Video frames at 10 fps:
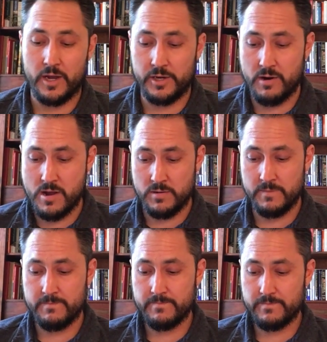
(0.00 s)
on your own.
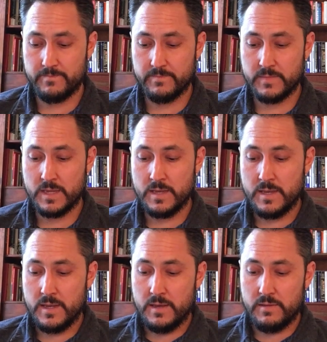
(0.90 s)

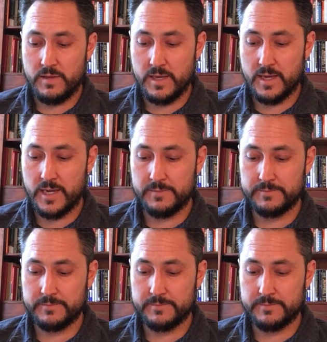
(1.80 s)
The